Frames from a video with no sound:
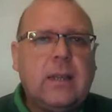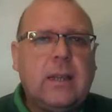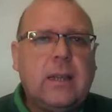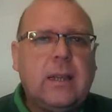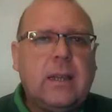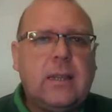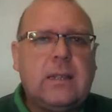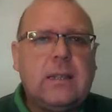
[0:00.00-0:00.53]
it?
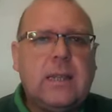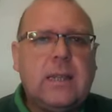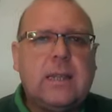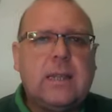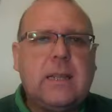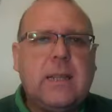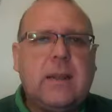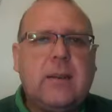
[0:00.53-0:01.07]
It says
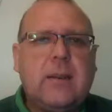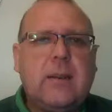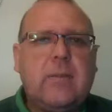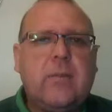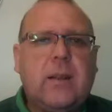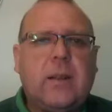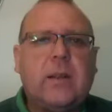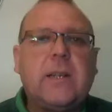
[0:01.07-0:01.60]
there, and it
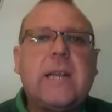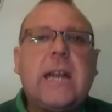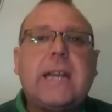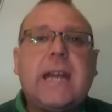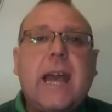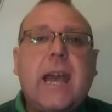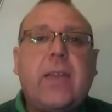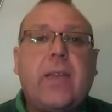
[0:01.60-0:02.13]
fell on a
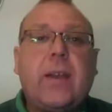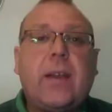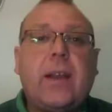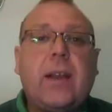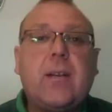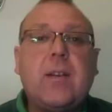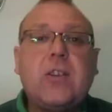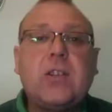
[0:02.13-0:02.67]
day that
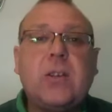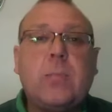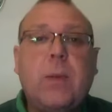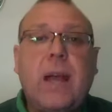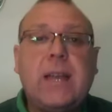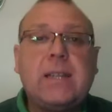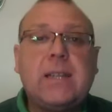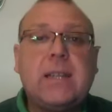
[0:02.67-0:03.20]
Elisha
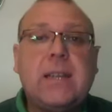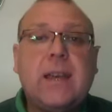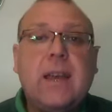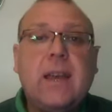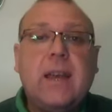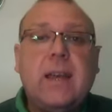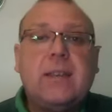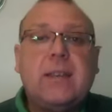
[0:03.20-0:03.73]
passed
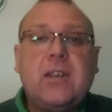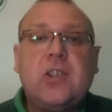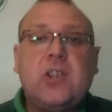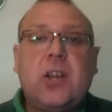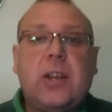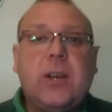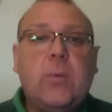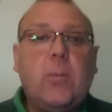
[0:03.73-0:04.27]
to
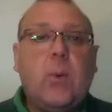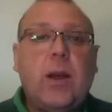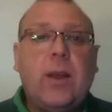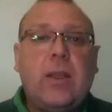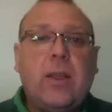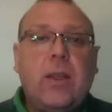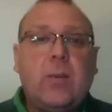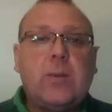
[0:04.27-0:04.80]
Shunem,
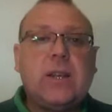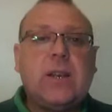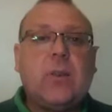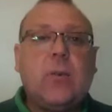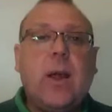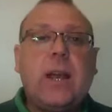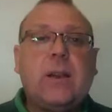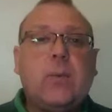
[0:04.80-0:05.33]
where there was a
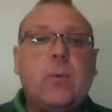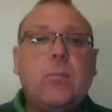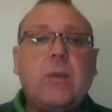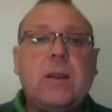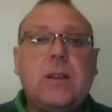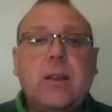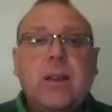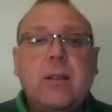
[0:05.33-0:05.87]
great
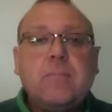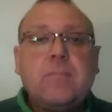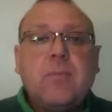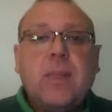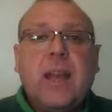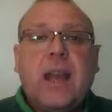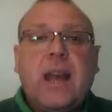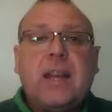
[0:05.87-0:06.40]
woman,
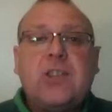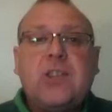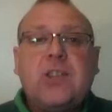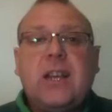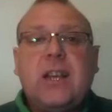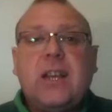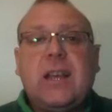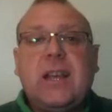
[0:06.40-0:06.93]
and
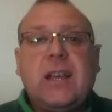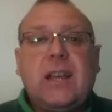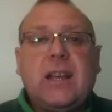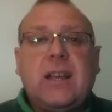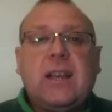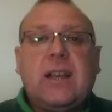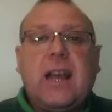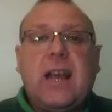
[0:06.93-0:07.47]
she
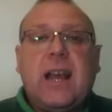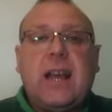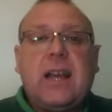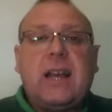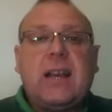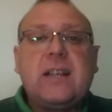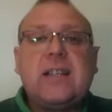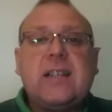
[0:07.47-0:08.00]

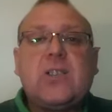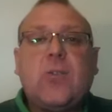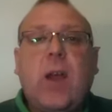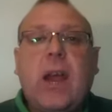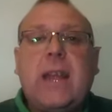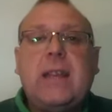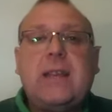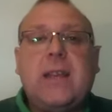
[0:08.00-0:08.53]

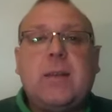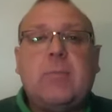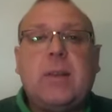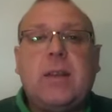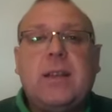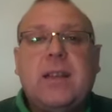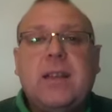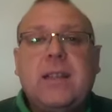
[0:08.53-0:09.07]
constrained him
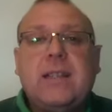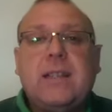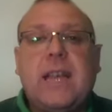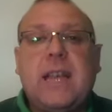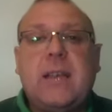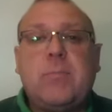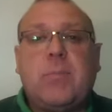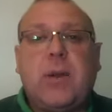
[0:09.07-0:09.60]
to
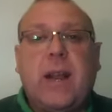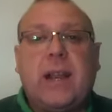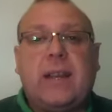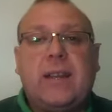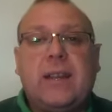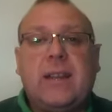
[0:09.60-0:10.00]
eat bread.